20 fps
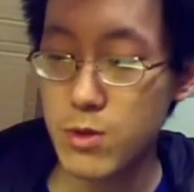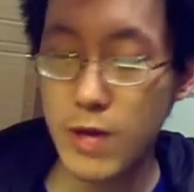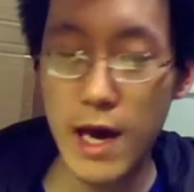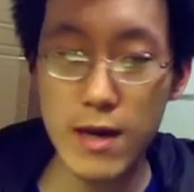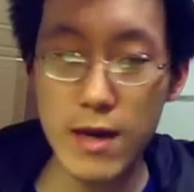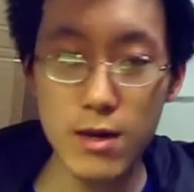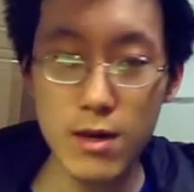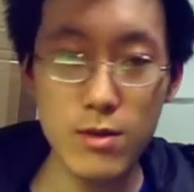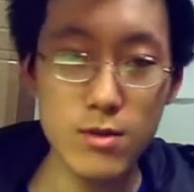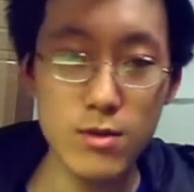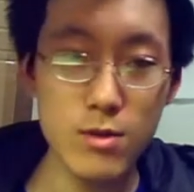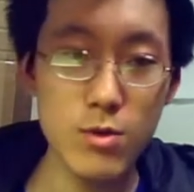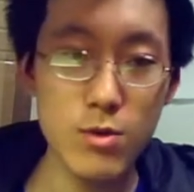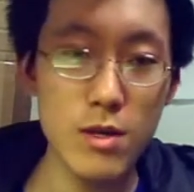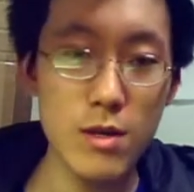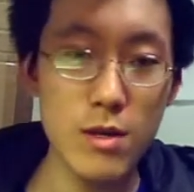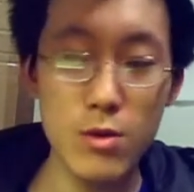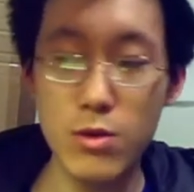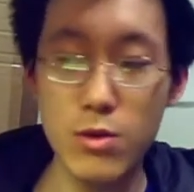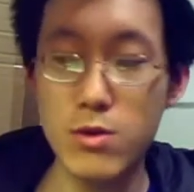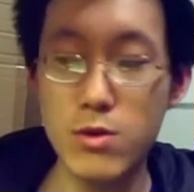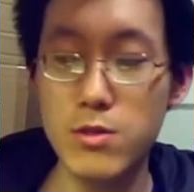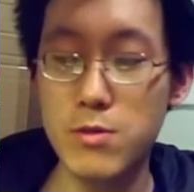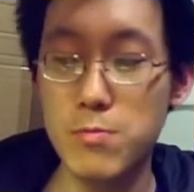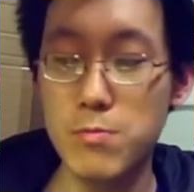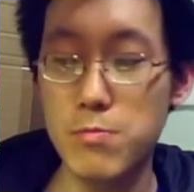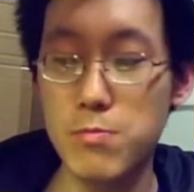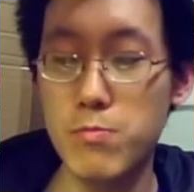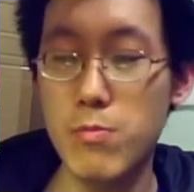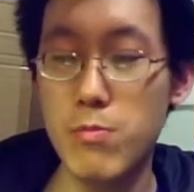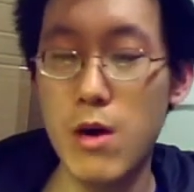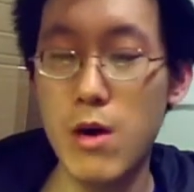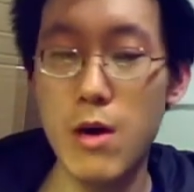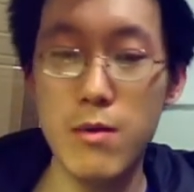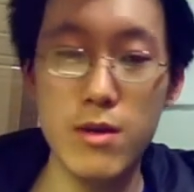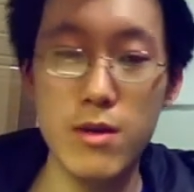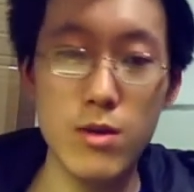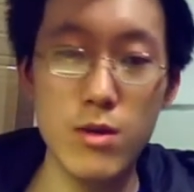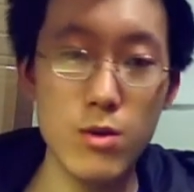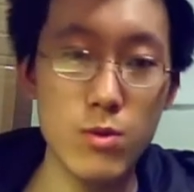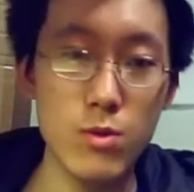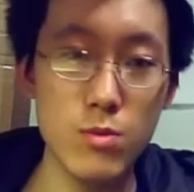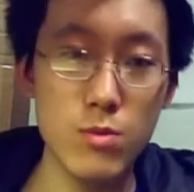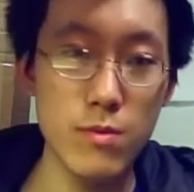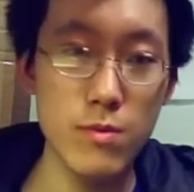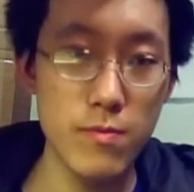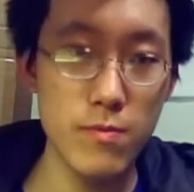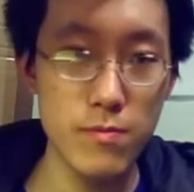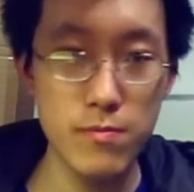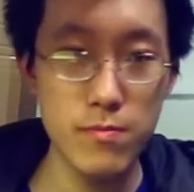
add on to what I learned on my own